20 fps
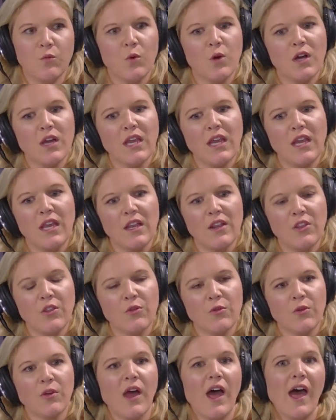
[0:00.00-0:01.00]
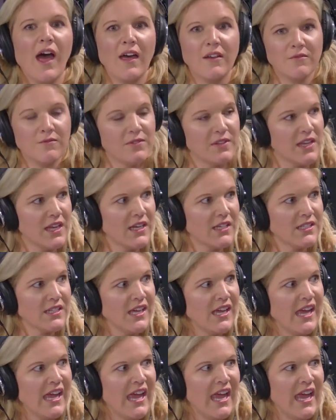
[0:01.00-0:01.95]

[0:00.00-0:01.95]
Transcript: working through conflict.